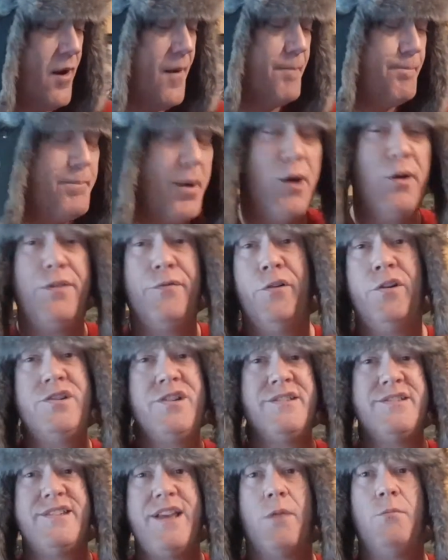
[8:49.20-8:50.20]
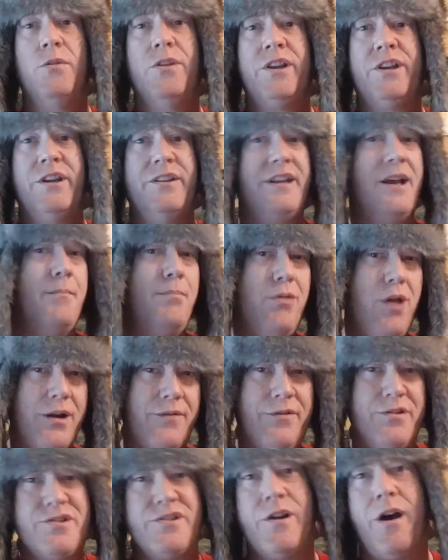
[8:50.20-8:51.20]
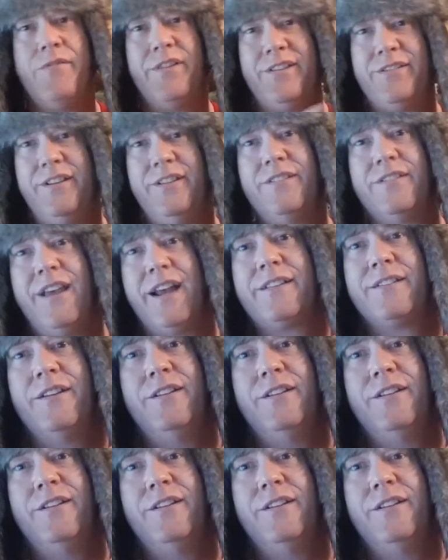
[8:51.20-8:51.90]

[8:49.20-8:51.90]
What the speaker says: both versions sound really good. The Unplugged version obviously is like the